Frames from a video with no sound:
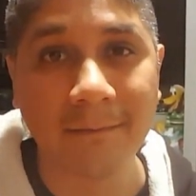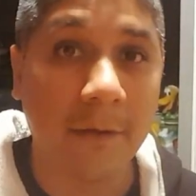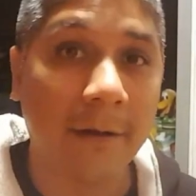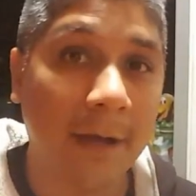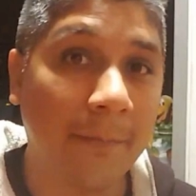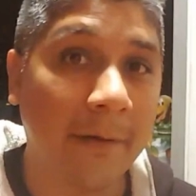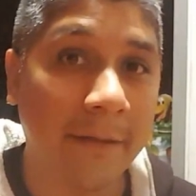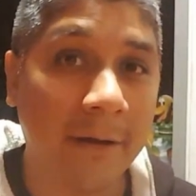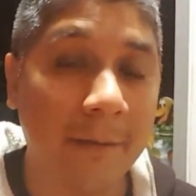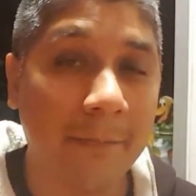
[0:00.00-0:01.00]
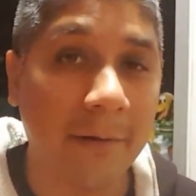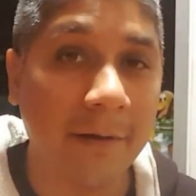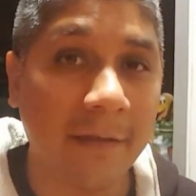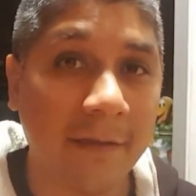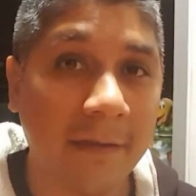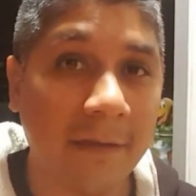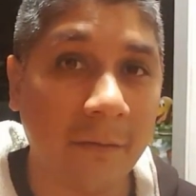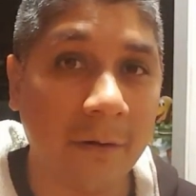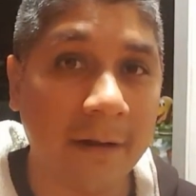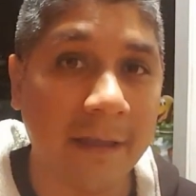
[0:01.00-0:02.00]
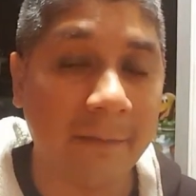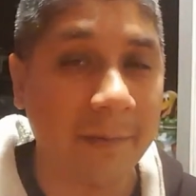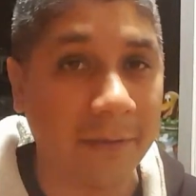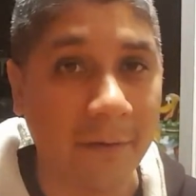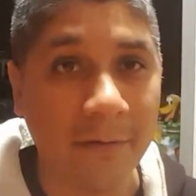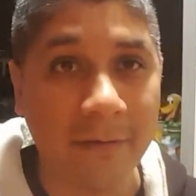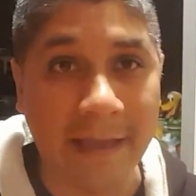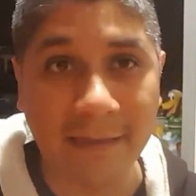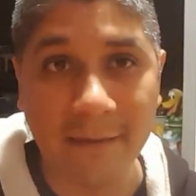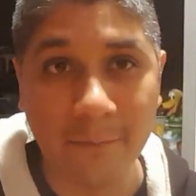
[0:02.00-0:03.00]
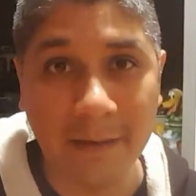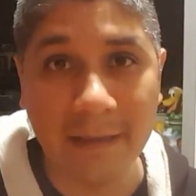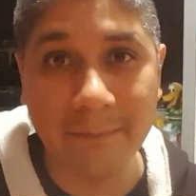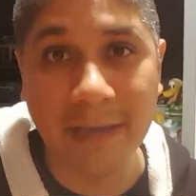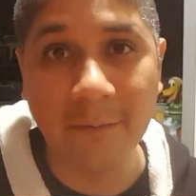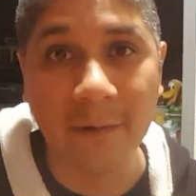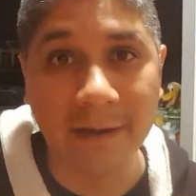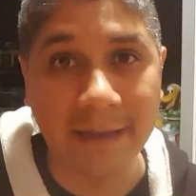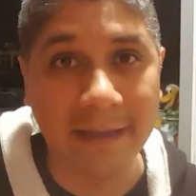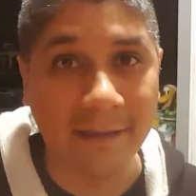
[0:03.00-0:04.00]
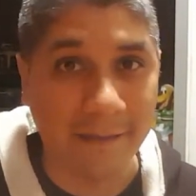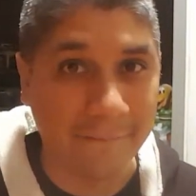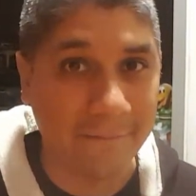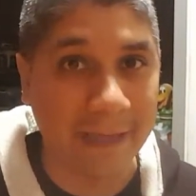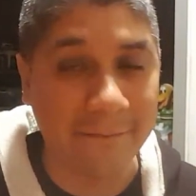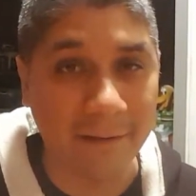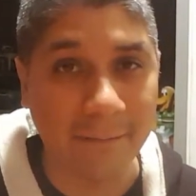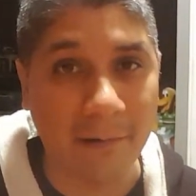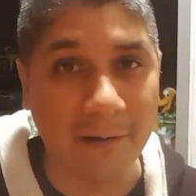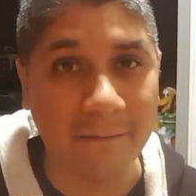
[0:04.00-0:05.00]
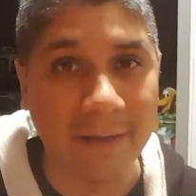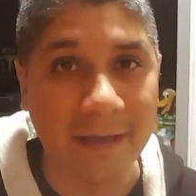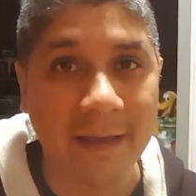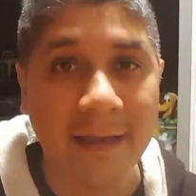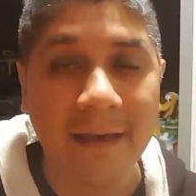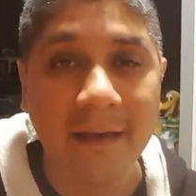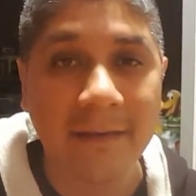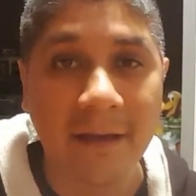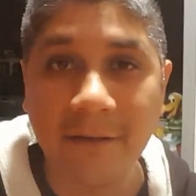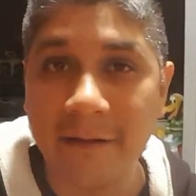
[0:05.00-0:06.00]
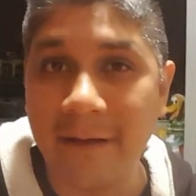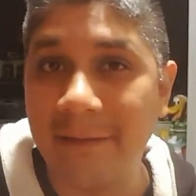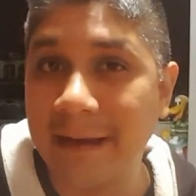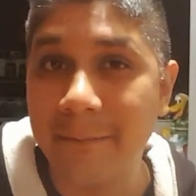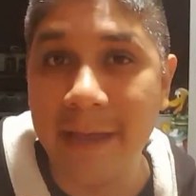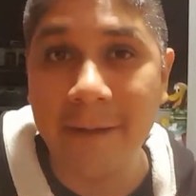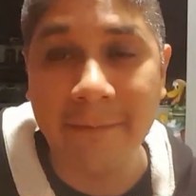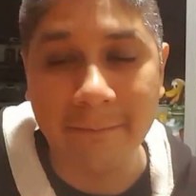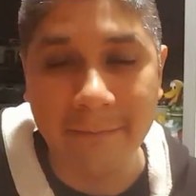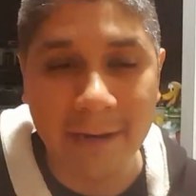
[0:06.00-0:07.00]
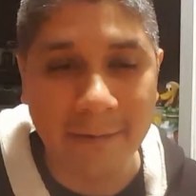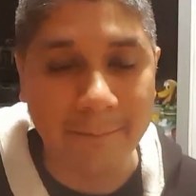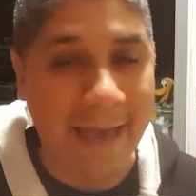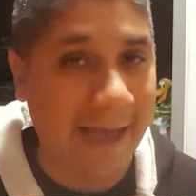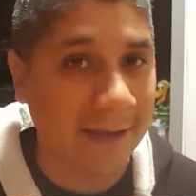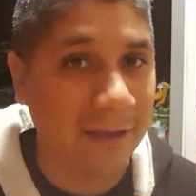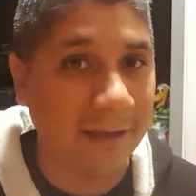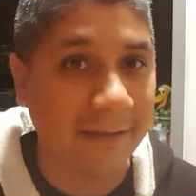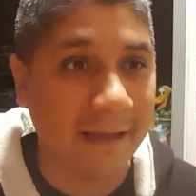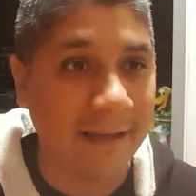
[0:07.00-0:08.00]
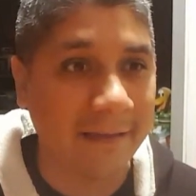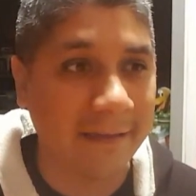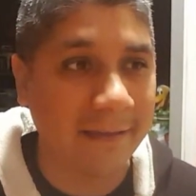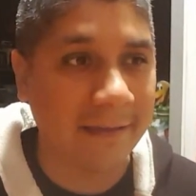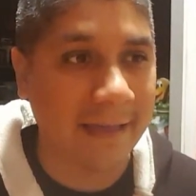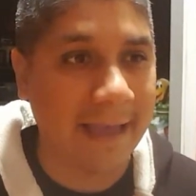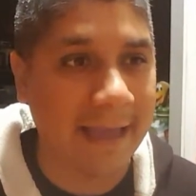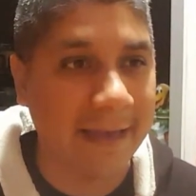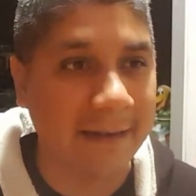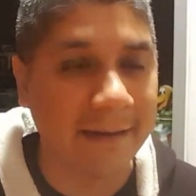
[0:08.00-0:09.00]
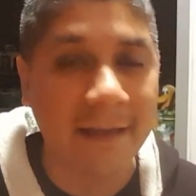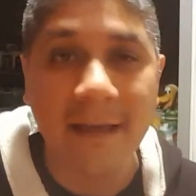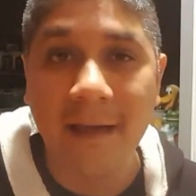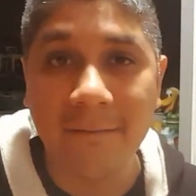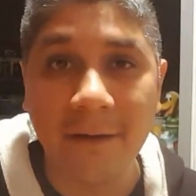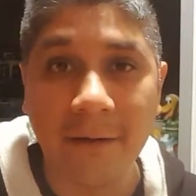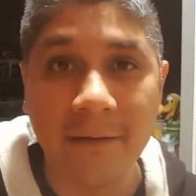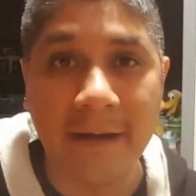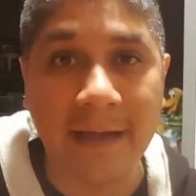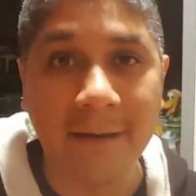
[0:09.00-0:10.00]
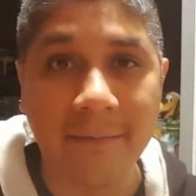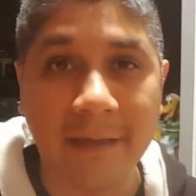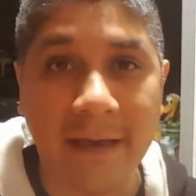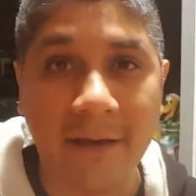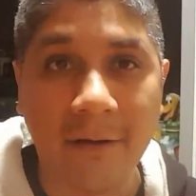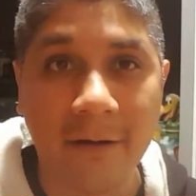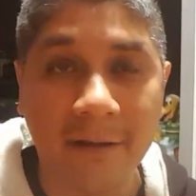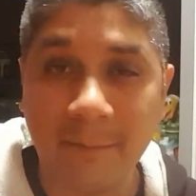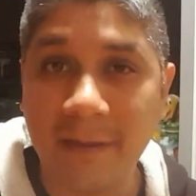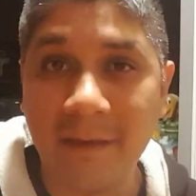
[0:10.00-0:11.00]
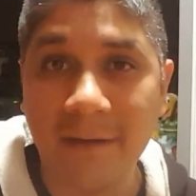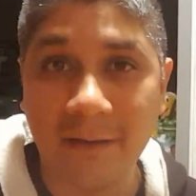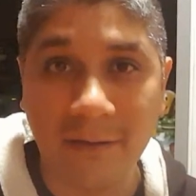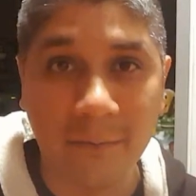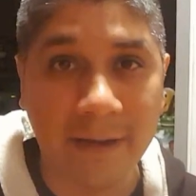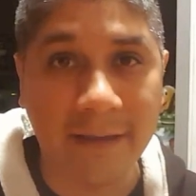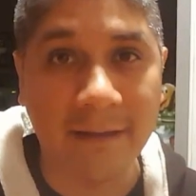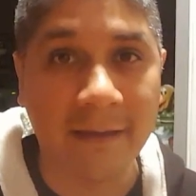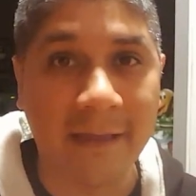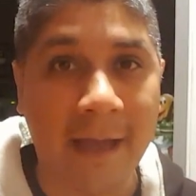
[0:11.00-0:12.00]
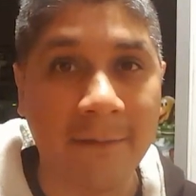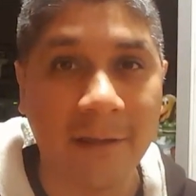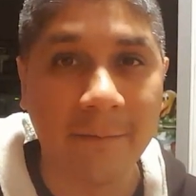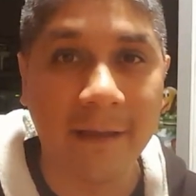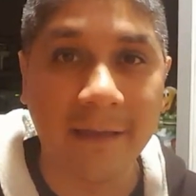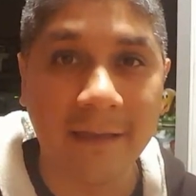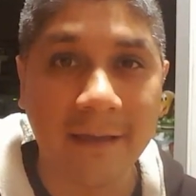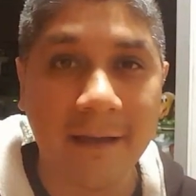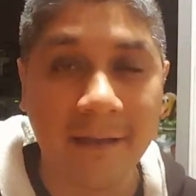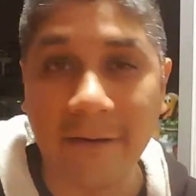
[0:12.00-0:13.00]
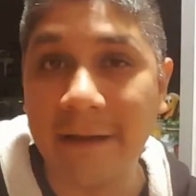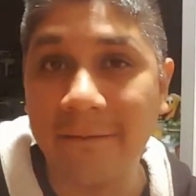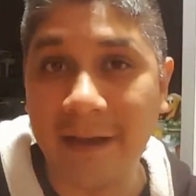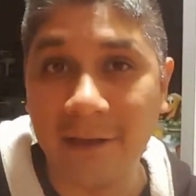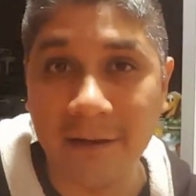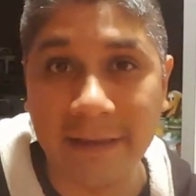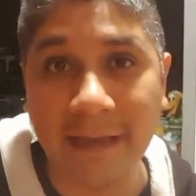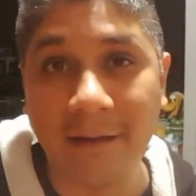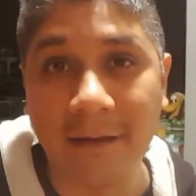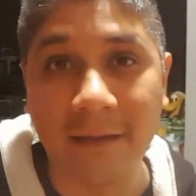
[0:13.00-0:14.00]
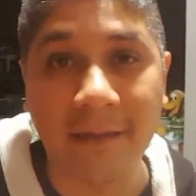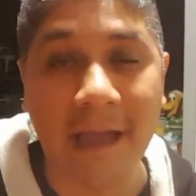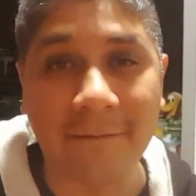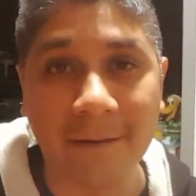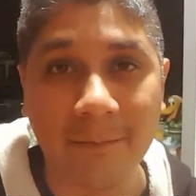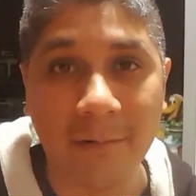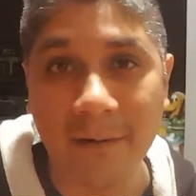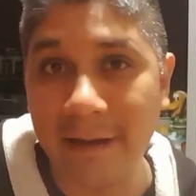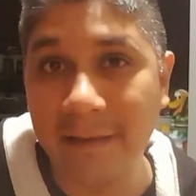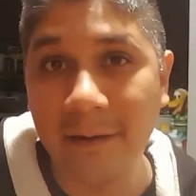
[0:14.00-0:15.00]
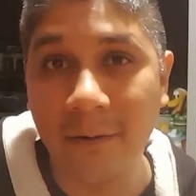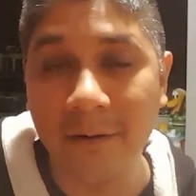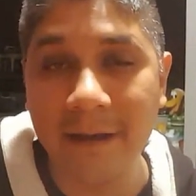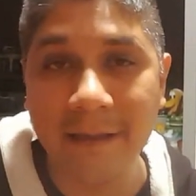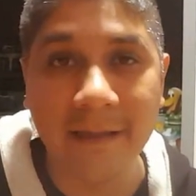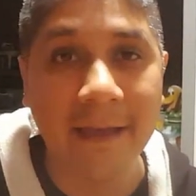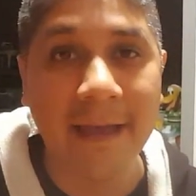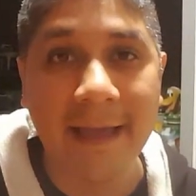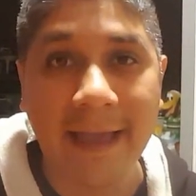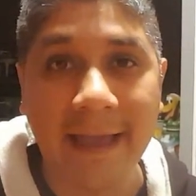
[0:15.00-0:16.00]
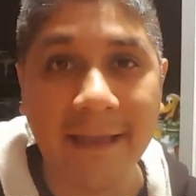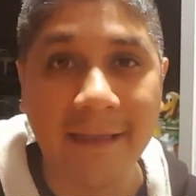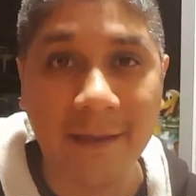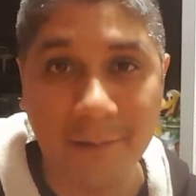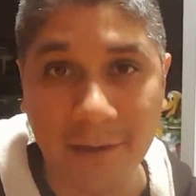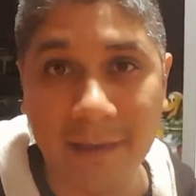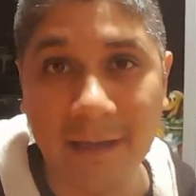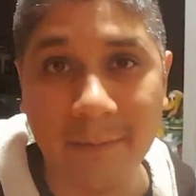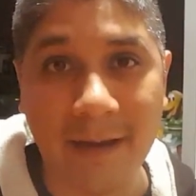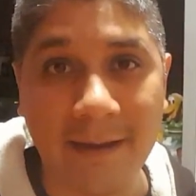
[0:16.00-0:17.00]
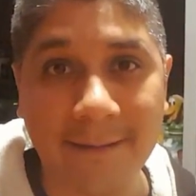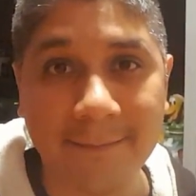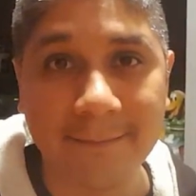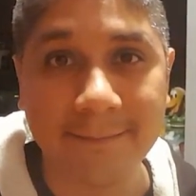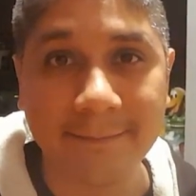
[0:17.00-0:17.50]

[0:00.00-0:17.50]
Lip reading: There are a couple other components to this ordinance, but that's the really big one, is the flavors part of it. They also have like minimum packaging sizes and a few other items that are specific to the retail establishments. So I invite you to take a look at the staff report and the ordinance and see what you think about it.